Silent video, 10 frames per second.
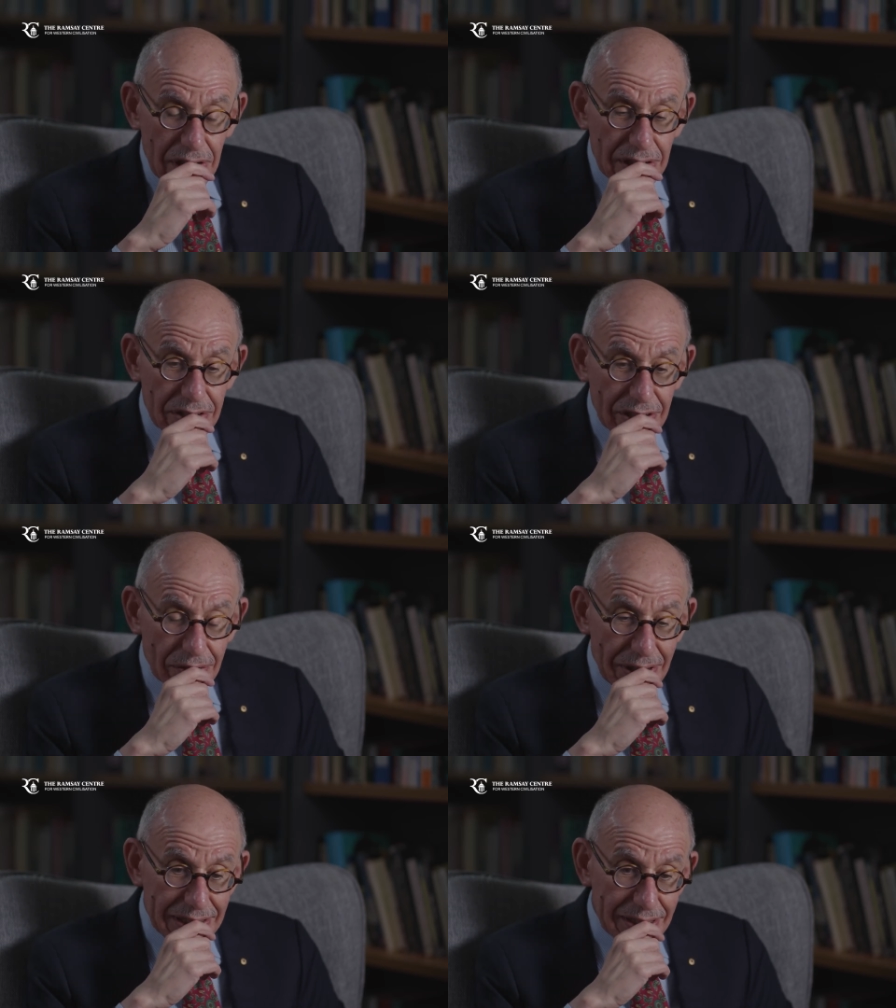And so
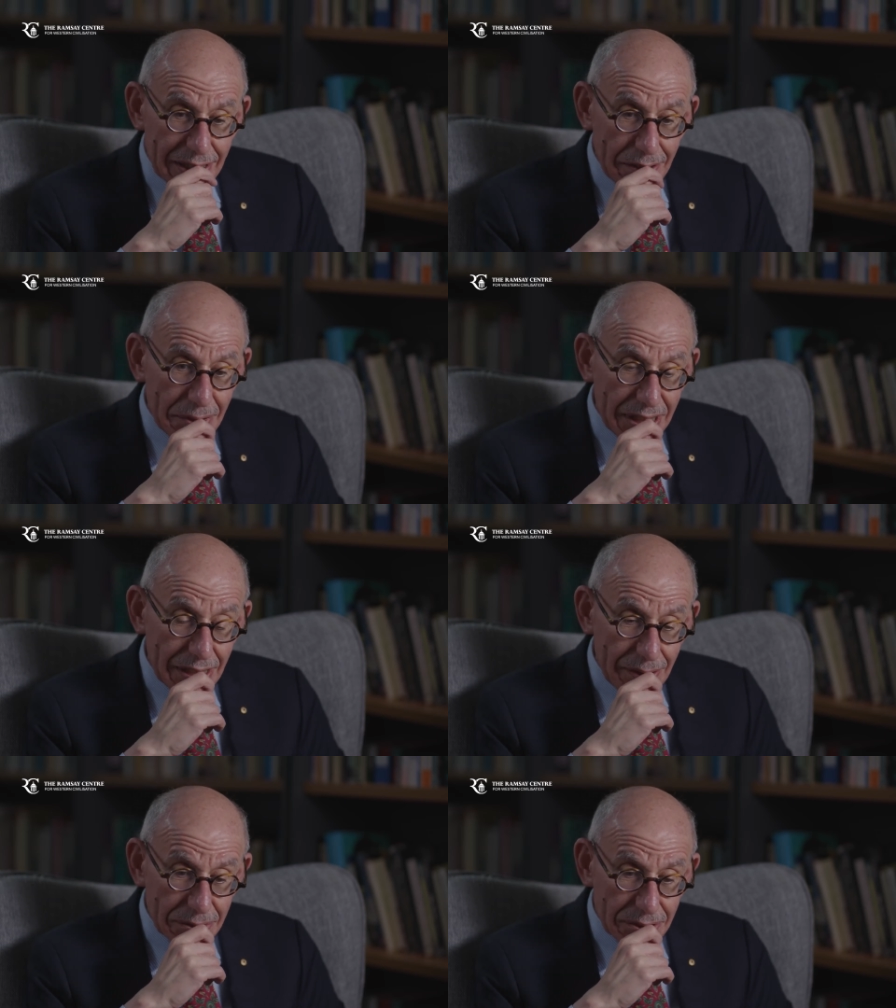the question then
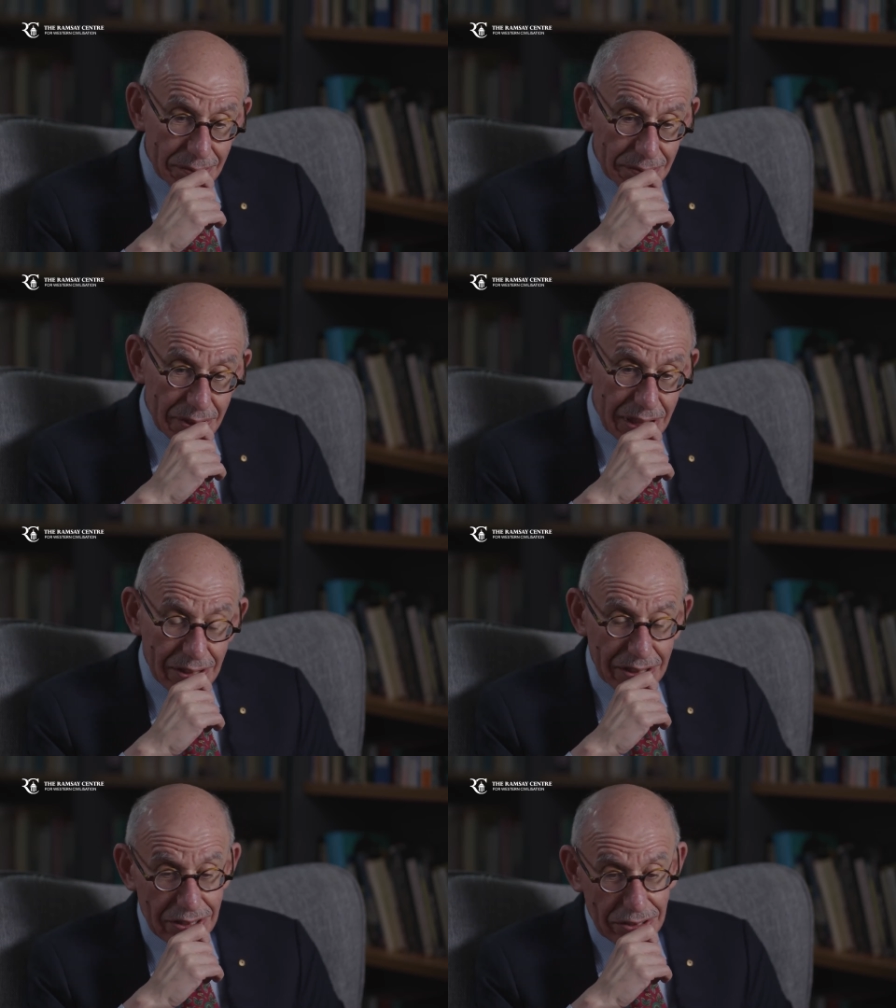becomes,
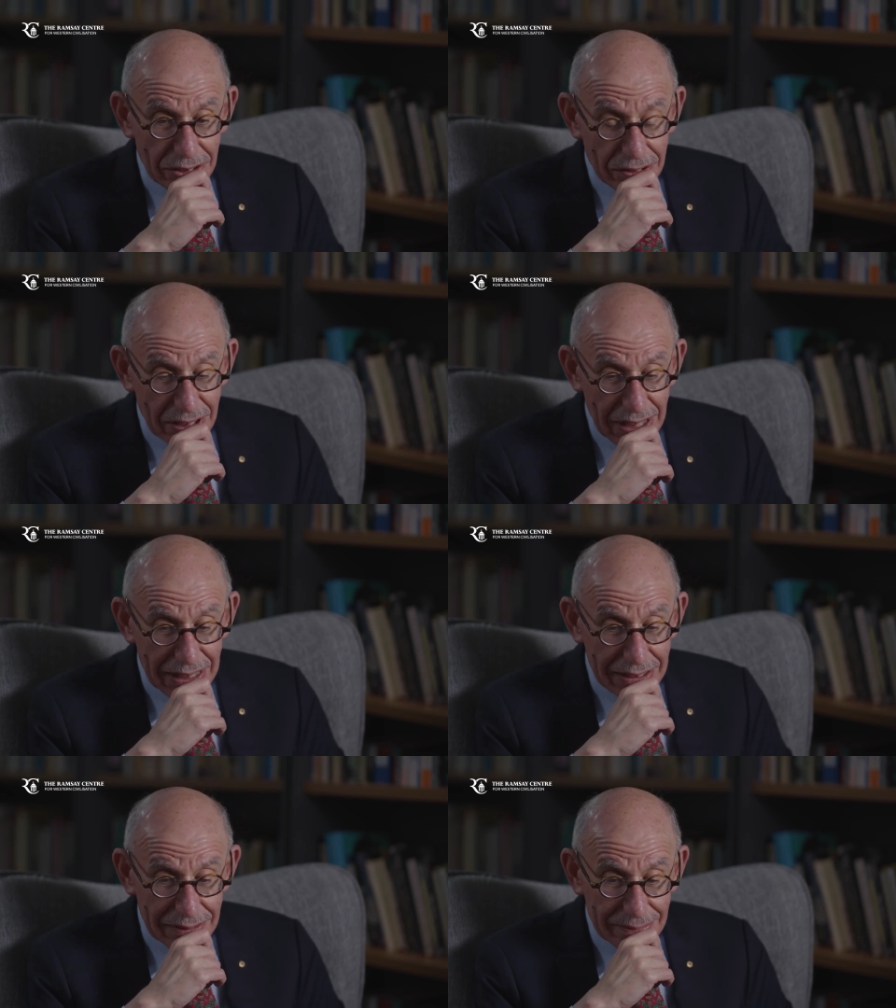how can you do that?